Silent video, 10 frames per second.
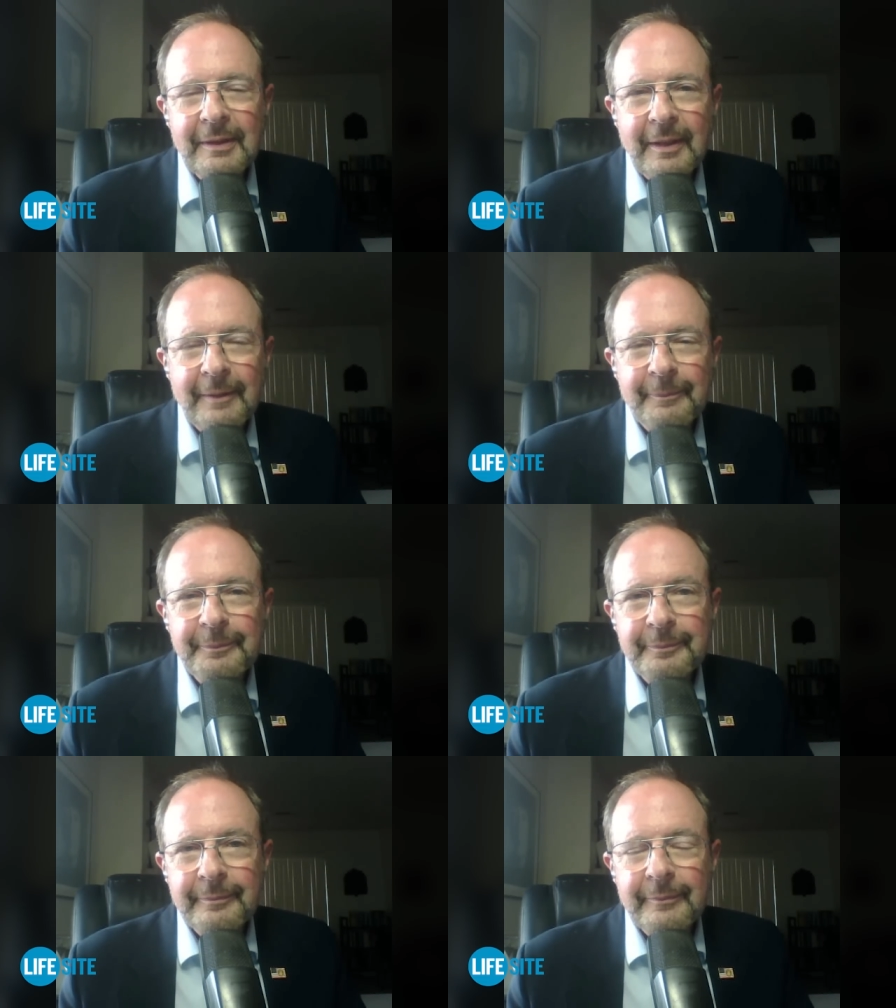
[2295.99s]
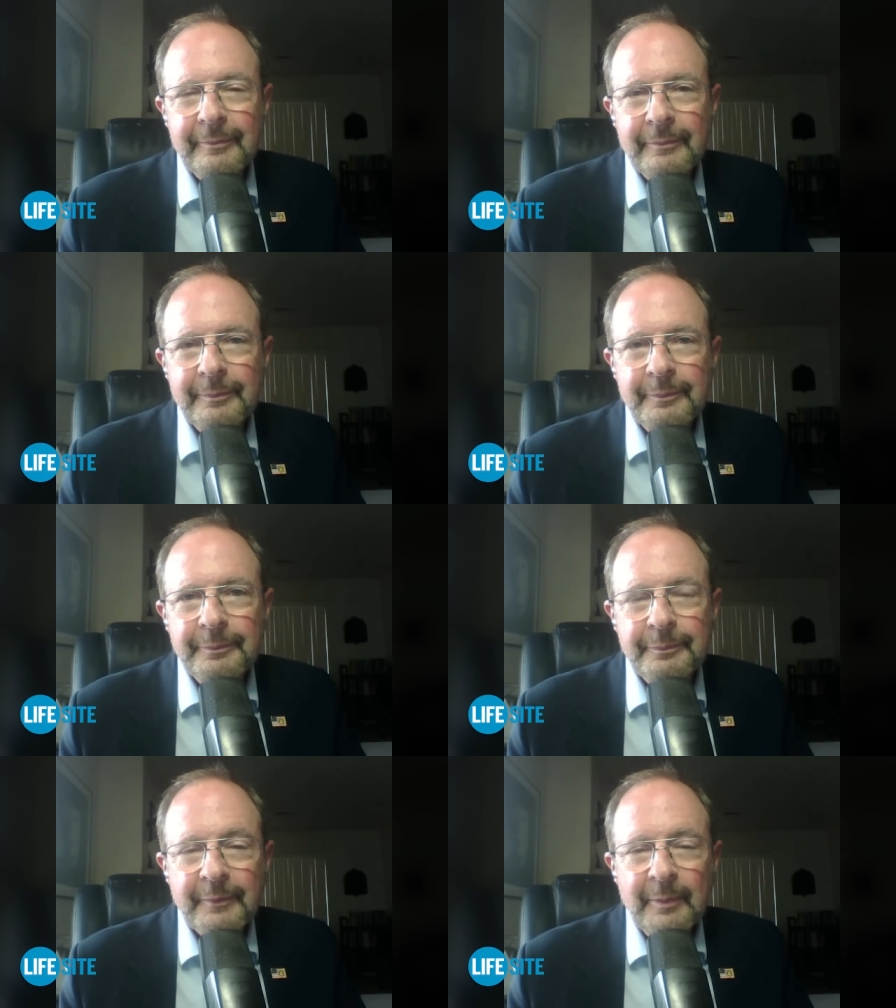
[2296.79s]
Yeah.
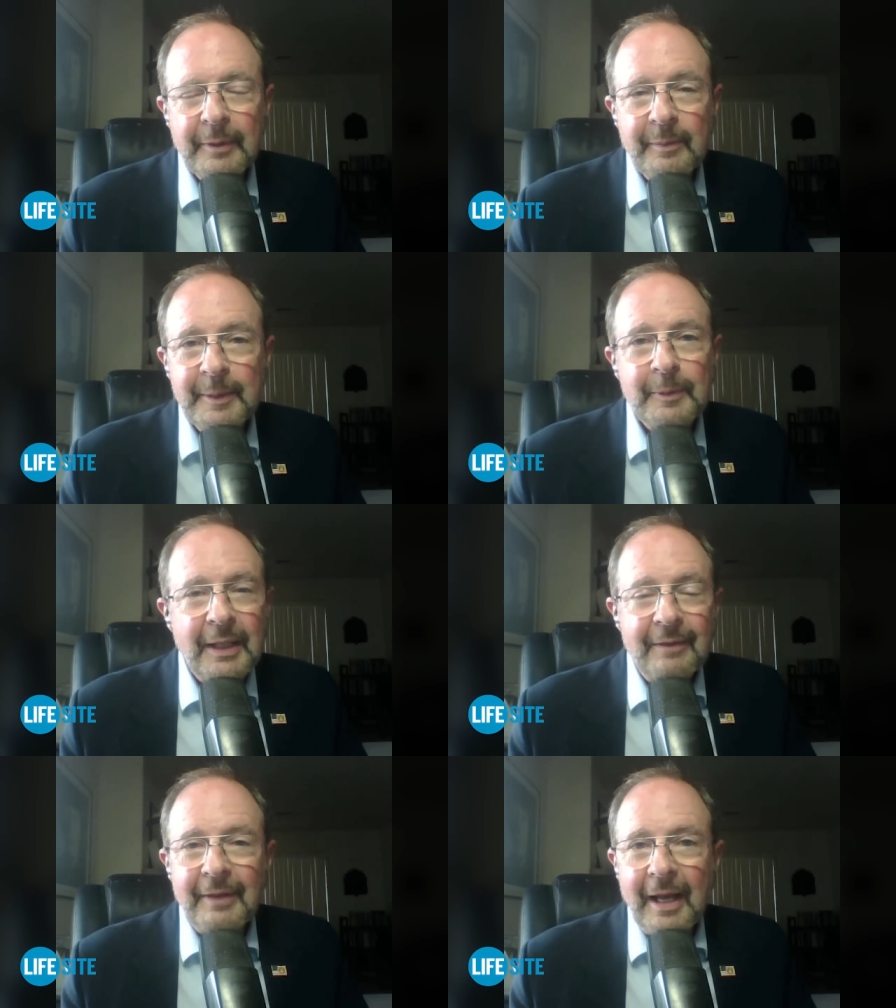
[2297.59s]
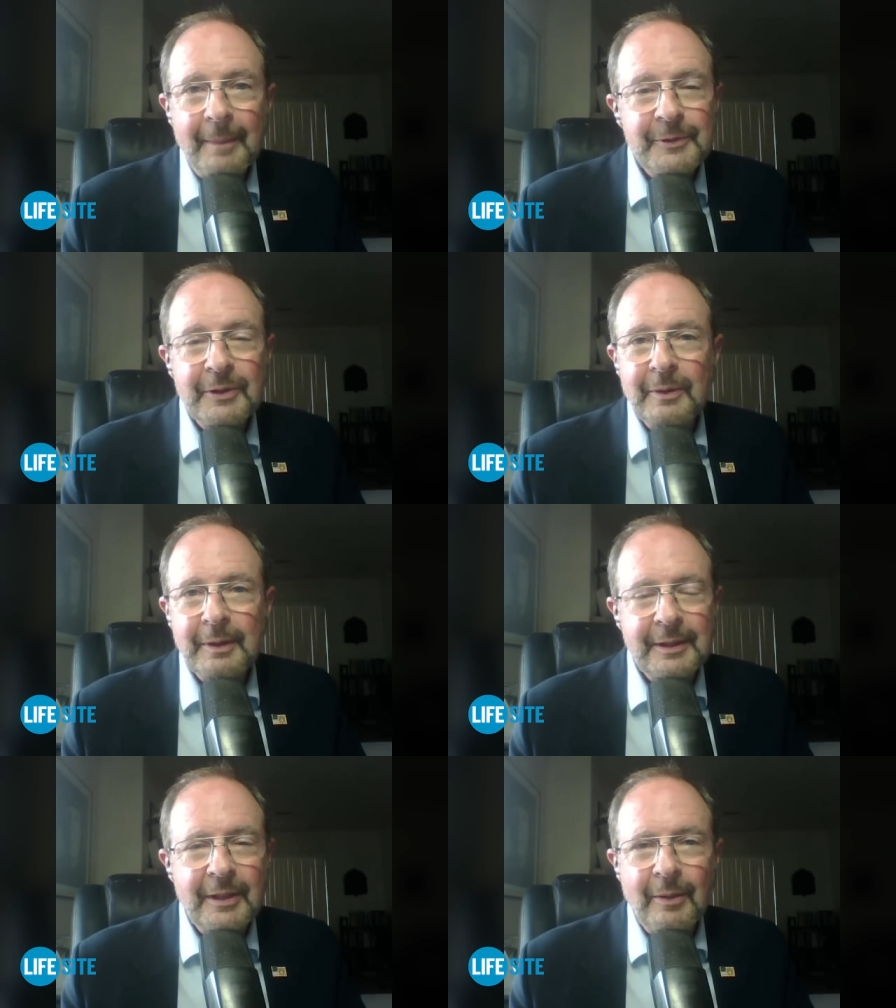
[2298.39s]
People have
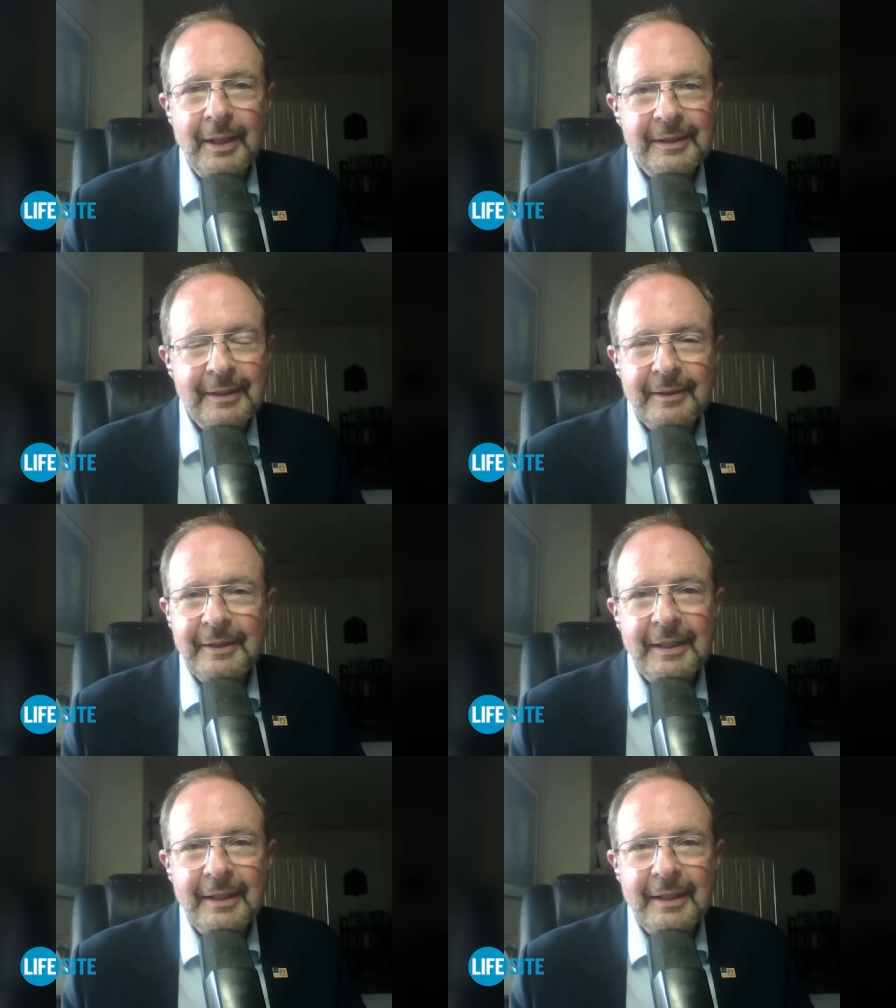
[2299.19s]
absolutely no idea.